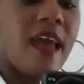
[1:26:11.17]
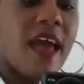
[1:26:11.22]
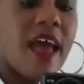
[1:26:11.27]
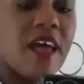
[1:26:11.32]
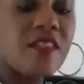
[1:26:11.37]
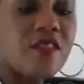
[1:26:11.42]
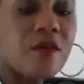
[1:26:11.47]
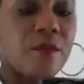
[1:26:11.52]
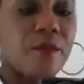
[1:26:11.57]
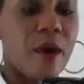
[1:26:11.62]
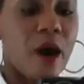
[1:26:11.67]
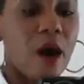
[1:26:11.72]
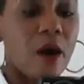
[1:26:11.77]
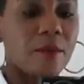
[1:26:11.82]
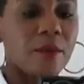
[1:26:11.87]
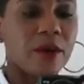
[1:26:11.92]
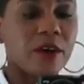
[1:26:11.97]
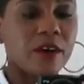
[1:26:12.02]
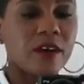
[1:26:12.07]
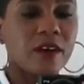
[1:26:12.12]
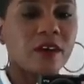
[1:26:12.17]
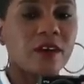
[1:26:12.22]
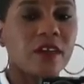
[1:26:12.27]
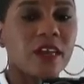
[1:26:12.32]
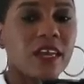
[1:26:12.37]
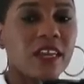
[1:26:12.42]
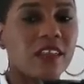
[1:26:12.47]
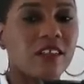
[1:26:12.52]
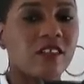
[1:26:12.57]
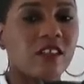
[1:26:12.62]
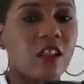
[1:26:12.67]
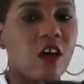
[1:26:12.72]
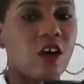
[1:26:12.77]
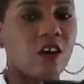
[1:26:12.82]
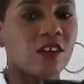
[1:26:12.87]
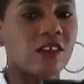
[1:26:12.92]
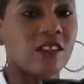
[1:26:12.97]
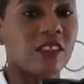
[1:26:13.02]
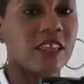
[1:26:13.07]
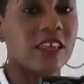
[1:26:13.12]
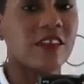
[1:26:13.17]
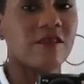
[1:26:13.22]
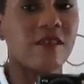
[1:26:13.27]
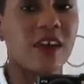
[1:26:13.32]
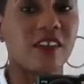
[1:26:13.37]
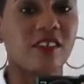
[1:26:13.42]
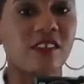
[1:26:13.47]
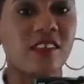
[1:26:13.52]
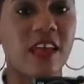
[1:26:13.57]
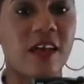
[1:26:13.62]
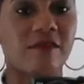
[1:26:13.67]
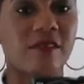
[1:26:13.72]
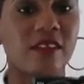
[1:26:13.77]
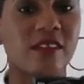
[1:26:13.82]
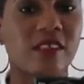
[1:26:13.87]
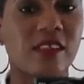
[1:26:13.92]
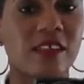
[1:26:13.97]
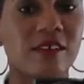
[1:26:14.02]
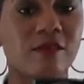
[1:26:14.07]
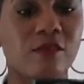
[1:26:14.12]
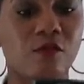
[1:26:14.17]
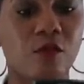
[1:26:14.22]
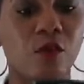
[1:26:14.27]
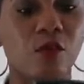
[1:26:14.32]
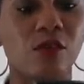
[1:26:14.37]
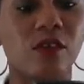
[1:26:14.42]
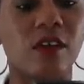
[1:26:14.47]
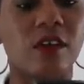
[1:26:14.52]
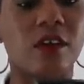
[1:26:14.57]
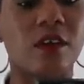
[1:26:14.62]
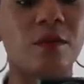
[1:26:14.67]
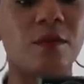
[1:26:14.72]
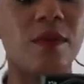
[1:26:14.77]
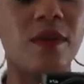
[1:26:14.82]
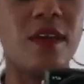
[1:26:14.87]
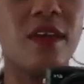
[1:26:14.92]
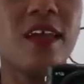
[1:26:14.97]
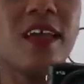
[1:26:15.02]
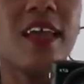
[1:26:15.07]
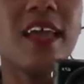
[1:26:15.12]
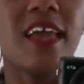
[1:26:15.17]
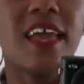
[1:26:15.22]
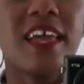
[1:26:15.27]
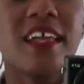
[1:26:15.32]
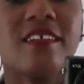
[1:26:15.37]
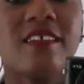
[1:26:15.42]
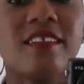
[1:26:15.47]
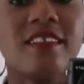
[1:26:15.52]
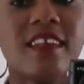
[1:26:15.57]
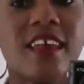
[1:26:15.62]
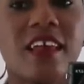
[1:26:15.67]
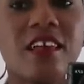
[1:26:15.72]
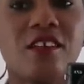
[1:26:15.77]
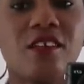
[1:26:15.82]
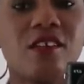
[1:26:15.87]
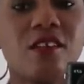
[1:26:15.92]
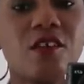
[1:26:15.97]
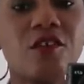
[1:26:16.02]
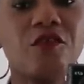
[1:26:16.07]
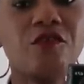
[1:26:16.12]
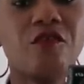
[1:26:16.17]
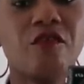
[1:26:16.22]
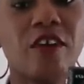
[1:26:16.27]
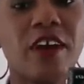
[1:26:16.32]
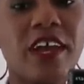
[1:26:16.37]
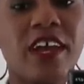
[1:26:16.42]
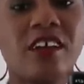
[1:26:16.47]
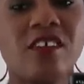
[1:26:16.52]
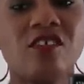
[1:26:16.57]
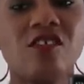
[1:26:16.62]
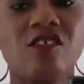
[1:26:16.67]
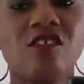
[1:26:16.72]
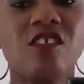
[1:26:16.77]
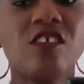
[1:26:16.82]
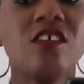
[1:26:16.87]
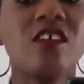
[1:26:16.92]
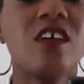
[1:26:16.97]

at the bomber. It is long sleeve. I just have the sleeves rolled up. It says fresh